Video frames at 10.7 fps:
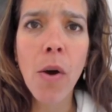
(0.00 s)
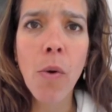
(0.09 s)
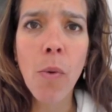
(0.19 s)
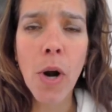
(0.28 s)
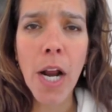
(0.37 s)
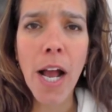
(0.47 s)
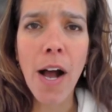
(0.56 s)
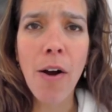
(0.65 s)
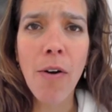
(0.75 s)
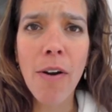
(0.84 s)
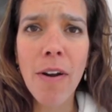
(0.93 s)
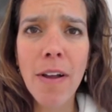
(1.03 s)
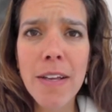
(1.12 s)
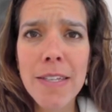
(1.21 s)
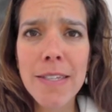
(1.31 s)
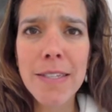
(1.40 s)
workout
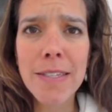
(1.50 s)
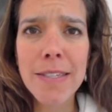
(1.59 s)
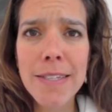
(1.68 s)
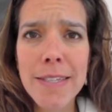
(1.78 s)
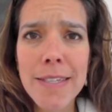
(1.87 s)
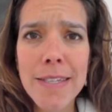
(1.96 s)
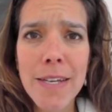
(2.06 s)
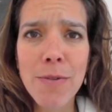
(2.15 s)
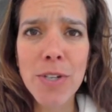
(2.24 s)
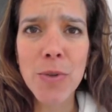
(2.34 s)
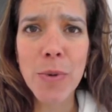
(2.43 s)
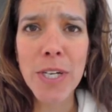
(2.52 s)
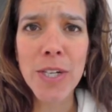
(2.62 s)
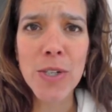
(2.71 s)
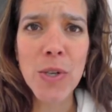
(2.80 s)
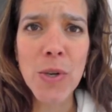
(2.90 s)
since they were 20
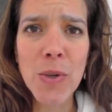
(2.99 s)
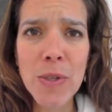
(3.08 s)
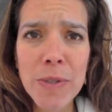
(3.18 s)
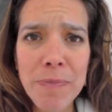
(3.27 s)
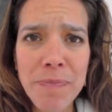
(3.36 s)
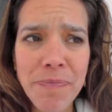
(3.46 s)
years old.